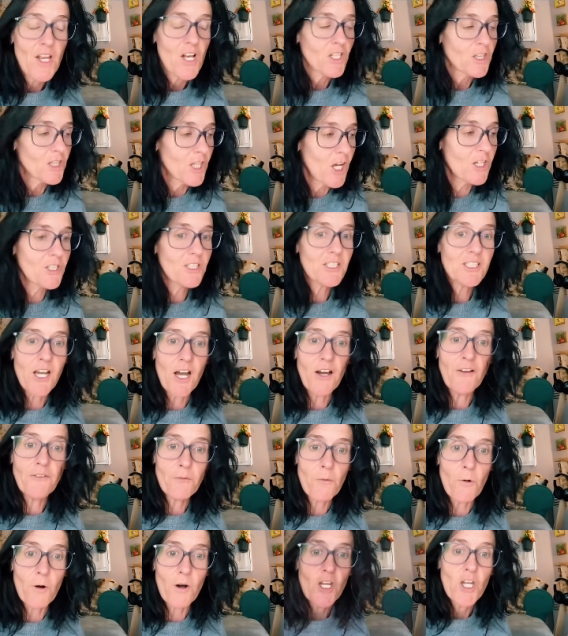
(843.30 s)
low self
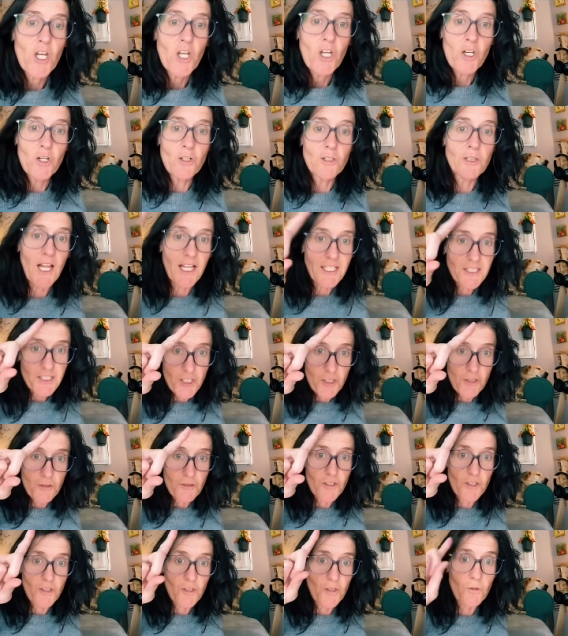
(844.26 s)
worth, who lets you
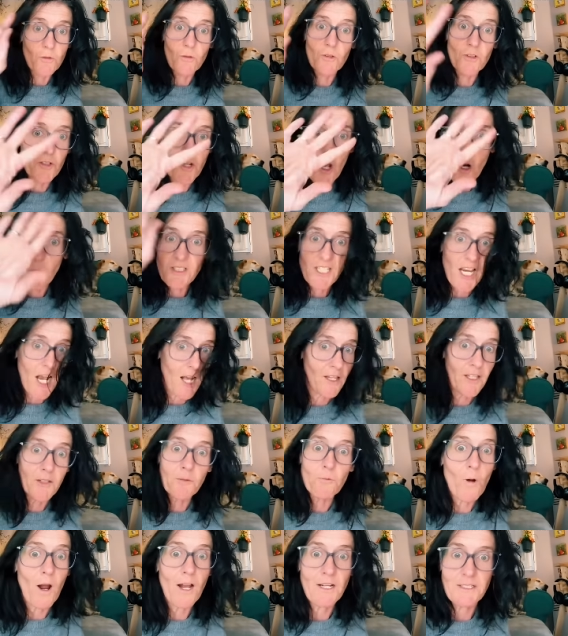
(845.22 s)
do no
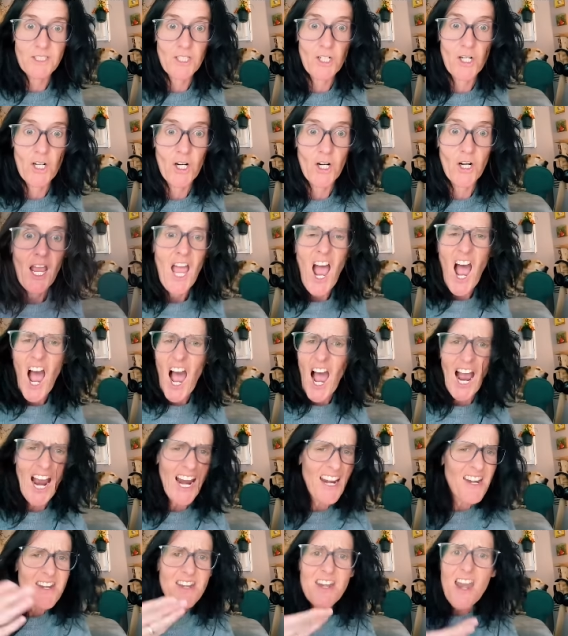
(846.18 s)
telling what to her.
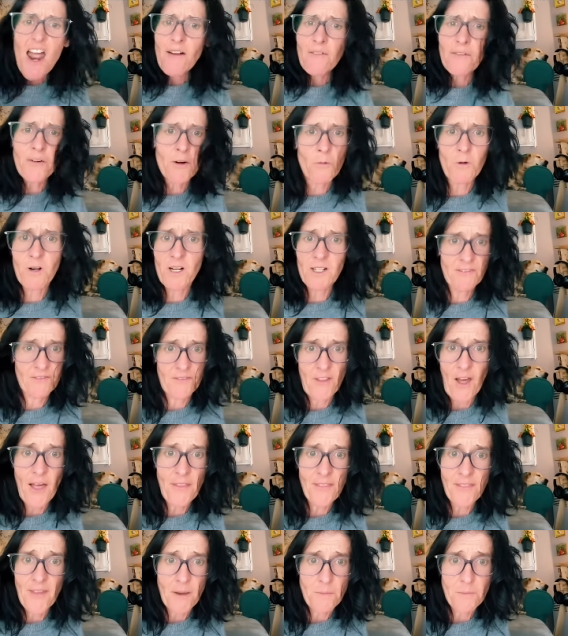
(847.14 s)
I never would have
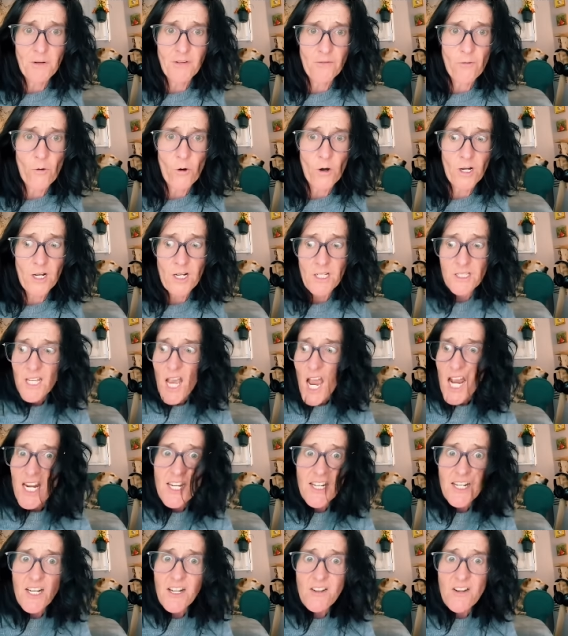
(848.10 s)
thought that before because I
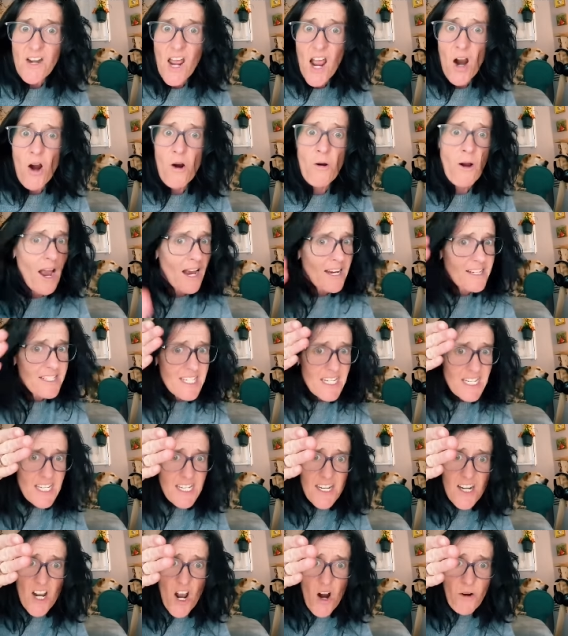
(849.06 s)
didn't know. I
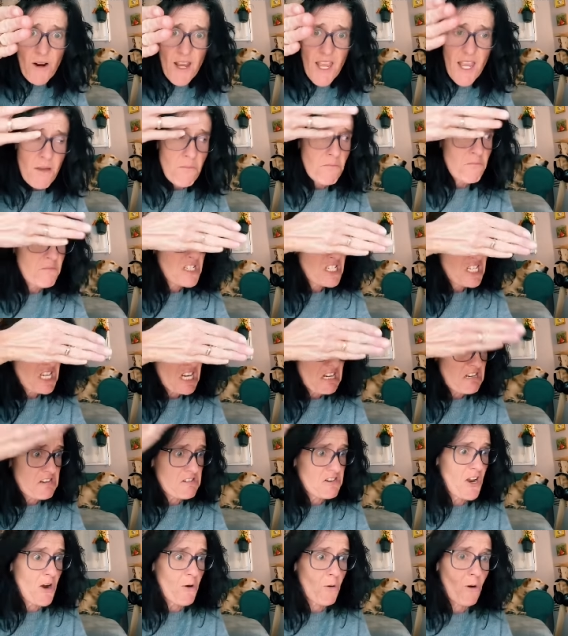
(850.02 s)
didn't know him,
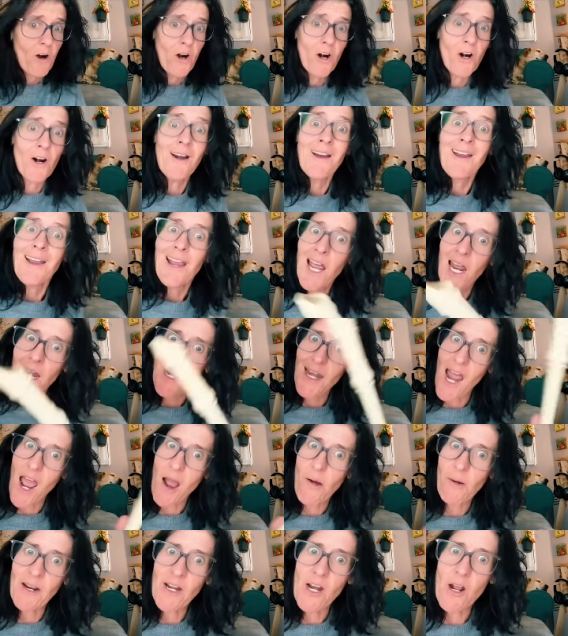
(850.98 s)
didn't know her, and
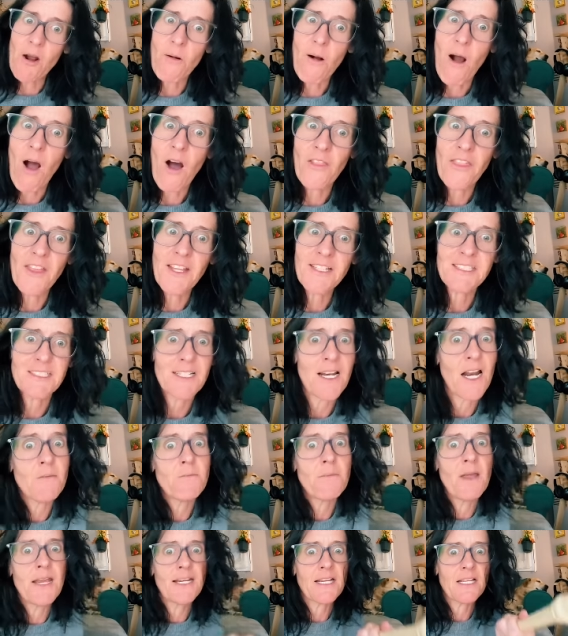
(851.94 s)
now I know all this and I'm
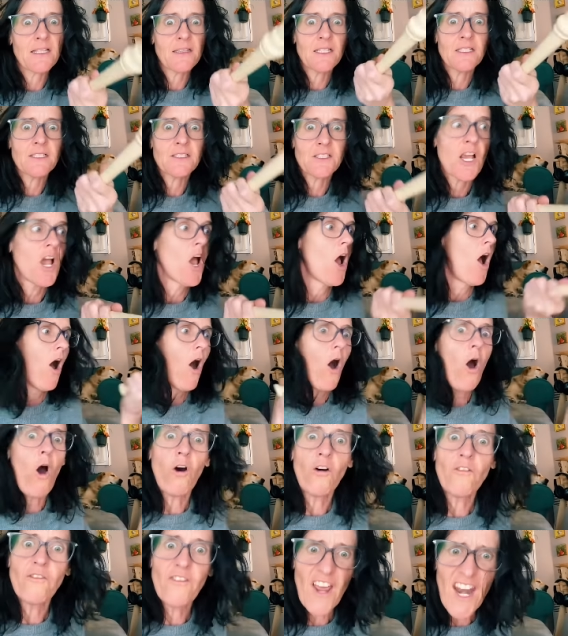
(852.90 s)
making this
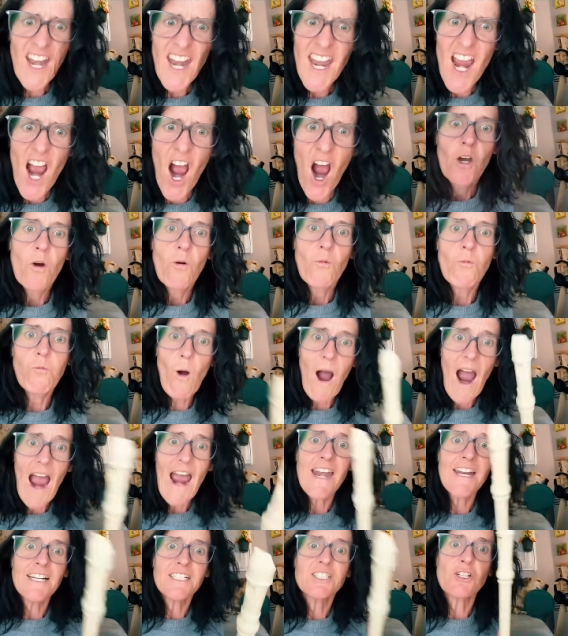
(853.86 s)
whole video.
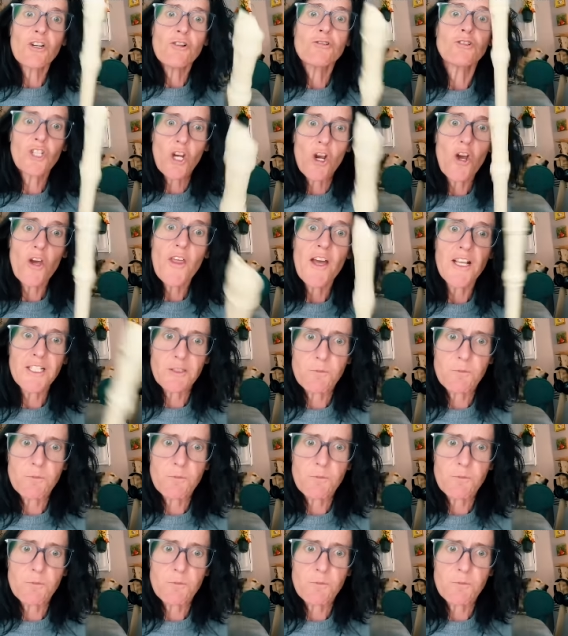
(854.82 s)
Why did you do this,